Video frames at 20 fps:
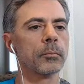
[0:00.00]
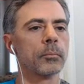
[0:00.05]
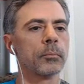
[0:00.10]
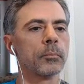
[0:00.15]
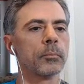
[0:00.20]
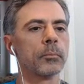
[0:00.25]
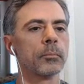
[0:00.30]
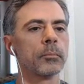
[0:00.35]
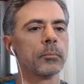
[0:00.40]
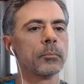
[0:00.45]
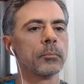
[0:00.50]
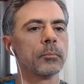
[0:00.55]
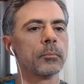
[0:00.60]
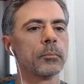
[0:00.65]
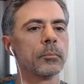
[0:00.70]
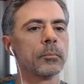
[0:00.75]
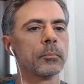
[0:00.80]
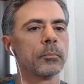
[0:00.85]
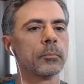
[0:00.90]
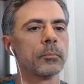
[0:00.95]

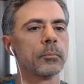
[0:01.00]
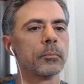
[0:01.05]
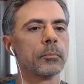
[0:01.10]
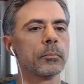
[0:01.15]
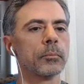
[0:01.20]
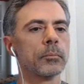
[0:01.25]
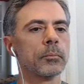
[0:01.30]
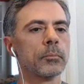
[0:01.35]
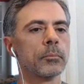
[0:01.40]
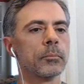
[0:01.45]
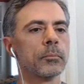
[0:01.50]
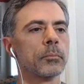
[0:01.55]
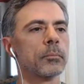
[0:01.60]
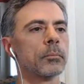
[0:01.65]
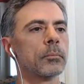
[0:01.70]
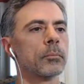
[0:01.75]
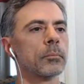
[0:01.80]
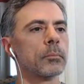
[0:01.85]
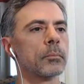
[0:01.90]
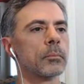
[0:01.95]

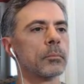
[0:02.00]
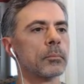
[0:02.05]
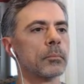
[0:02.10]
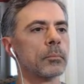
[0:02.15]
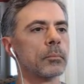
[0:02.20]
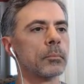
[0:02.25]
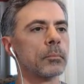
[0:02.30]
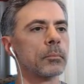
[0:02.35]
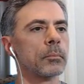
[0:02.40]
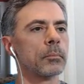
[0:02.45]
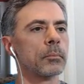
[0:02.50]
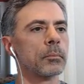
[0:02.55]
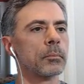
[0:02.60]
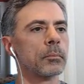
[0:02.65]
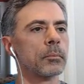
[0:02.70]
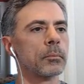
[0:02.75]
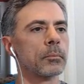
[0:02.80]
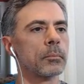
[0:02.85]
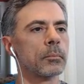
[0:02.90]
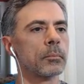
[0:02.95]

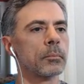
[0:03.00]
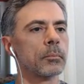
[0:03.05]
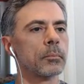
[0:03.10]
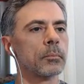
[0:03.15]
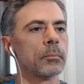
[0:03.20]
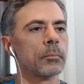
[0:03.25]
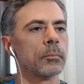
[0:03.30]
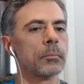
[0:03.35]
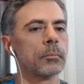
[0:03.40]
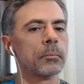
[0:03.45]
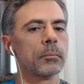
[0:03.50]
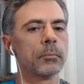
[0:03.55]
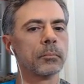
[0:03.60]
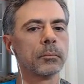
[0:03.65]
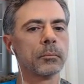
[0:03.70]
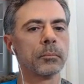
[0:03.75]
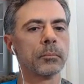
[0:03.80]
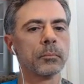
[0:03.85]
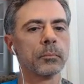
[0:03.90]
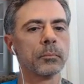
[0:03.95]

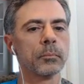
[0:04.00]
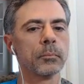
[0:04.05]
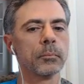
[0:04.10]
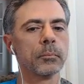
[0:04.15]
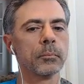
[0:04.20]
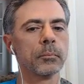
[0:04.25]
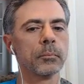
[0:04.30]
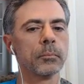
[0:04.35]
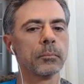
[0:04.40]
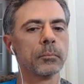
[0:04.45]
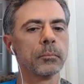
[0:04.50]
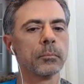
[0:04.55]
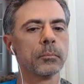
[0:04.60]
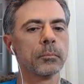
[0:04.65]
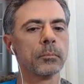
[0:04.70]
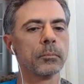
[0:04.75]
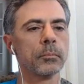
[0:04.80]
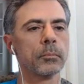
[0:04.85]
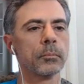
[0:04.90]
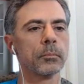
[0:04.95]

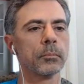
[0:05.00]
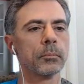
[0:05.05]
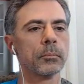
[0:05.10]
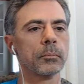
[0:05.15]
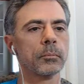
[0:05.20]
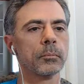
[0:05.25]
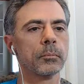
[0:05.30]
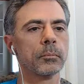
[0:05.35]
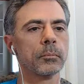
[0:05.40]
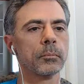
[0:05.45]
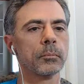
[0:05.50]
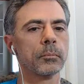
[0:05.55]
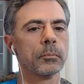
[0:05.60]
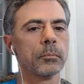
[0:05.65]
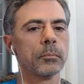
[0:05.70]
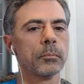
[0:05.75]
(silent)